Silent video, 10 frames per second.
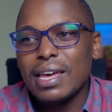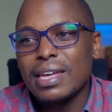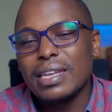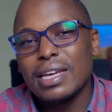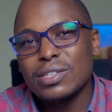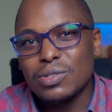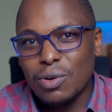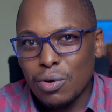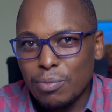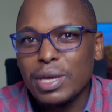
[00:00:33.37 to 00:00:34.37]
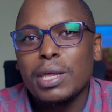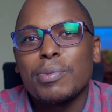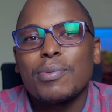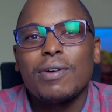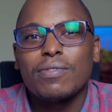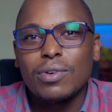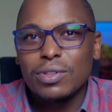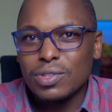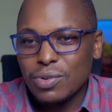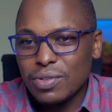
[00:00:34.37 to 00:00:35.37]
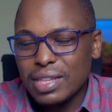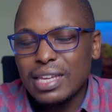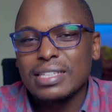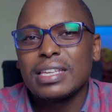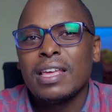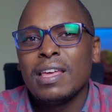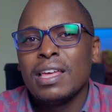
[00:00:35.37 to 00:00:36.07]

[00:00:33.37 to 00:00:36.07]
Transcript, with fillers: And so many people have gone through this,